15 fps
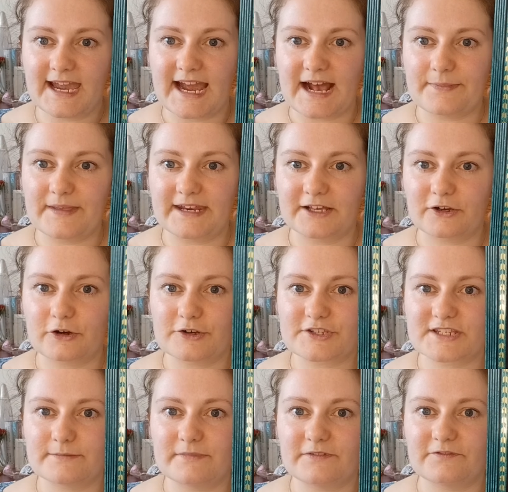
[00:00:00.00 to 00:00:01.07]
And then I got
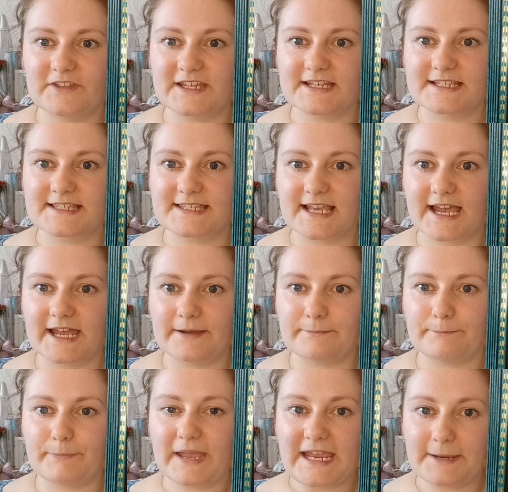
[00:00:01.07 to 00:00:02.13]
some of this um,
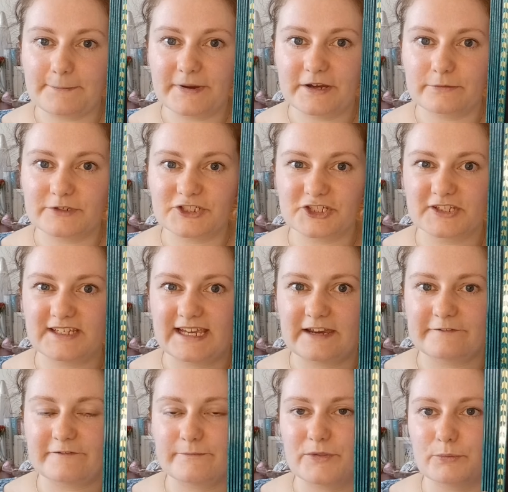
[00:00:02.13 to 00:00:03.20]
paper, which you can
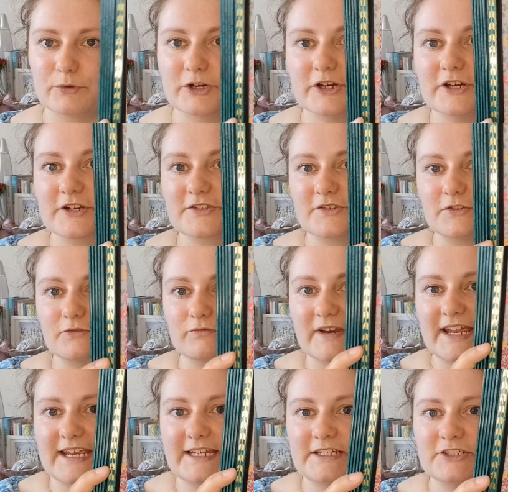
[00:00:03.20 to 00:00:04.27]
get from the works or the
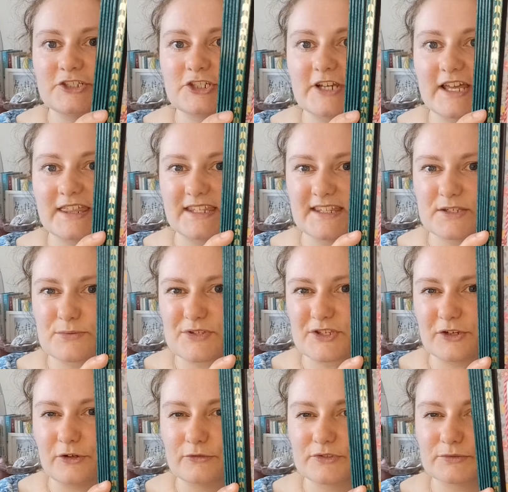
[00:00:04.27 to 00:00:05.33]
range. I think this was an
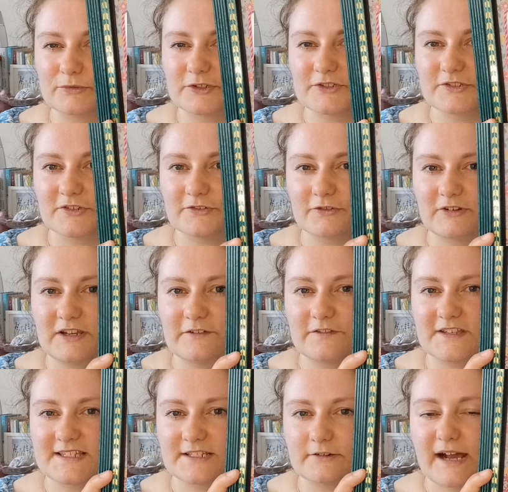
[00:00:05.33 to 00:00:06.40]
older one, so I don't know if they
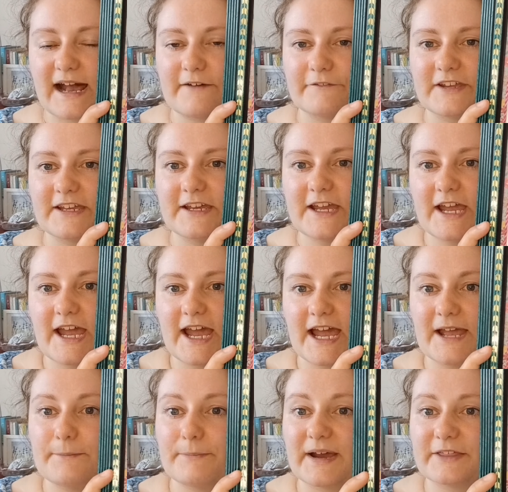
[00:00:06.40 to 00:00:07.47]
still have it.
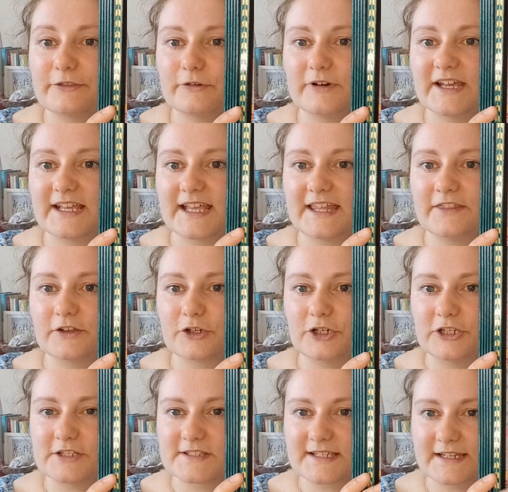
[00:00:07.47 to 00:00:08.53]
Um, I thought, again, the
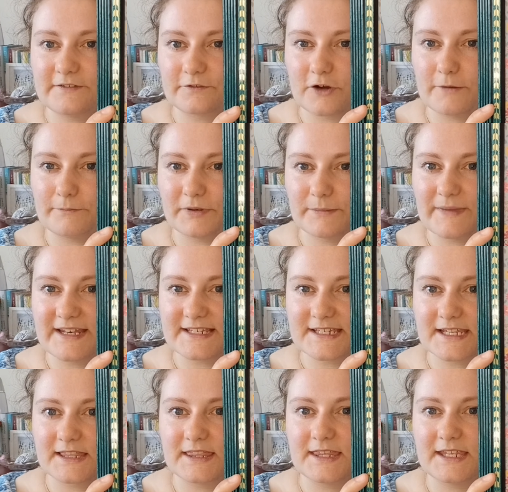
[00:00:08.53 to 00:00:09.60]
colours kind of
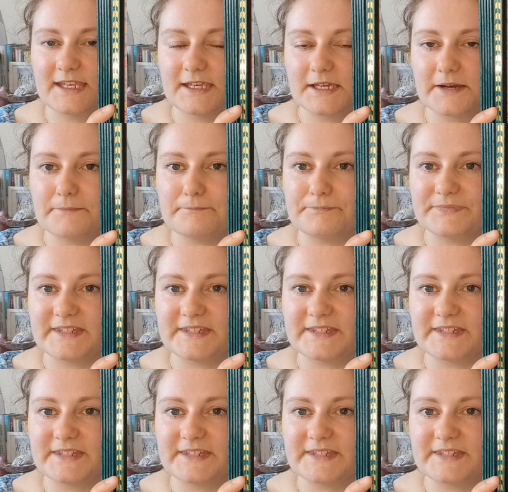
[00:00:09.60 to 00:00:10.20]
complemented the um,